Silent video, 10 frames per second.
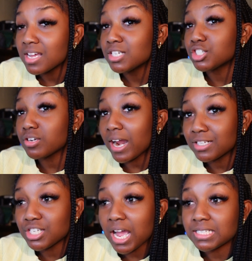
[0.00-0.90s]

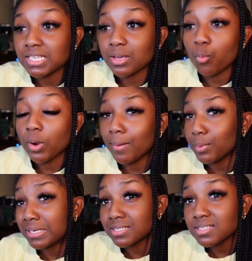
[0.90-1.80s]
strategizing what I'm
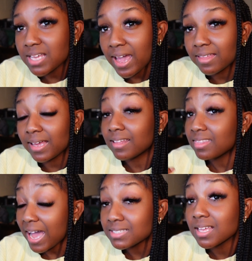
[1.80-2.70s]
going to say. Like,
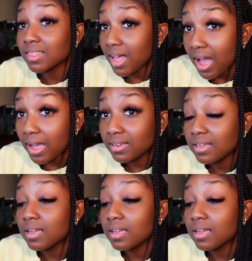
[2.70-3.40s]
that's a lot.